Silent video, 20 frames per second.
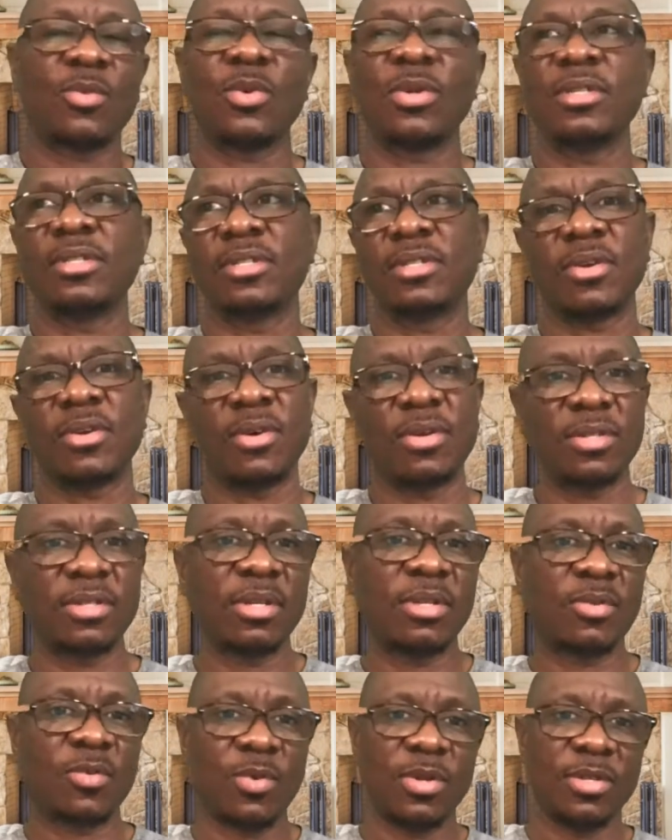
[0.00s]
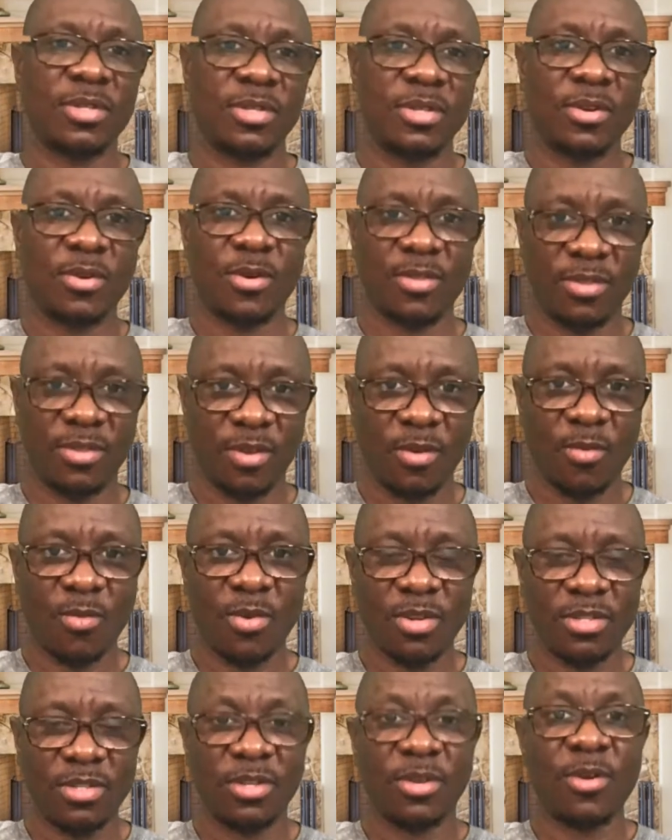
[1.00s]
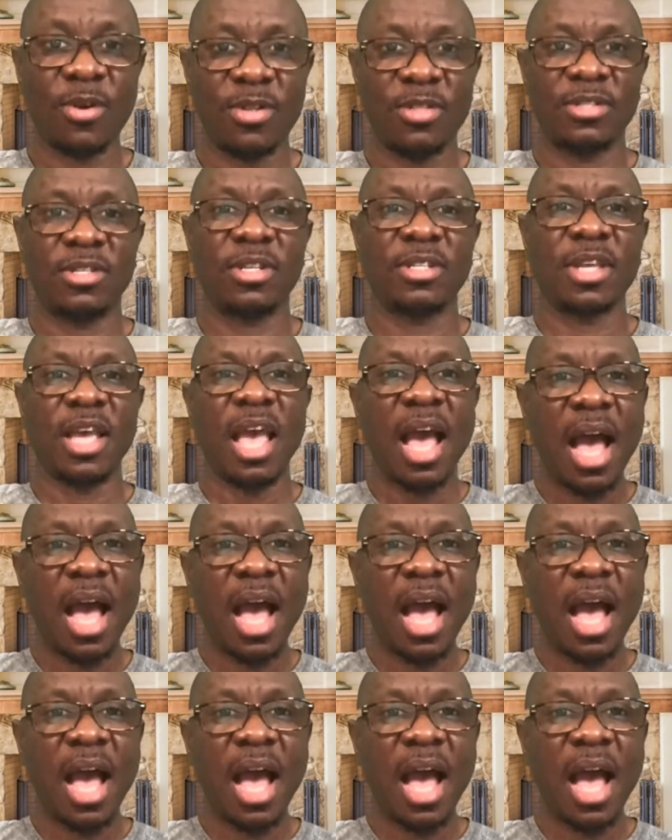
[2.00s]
quality content, quality content, quality content.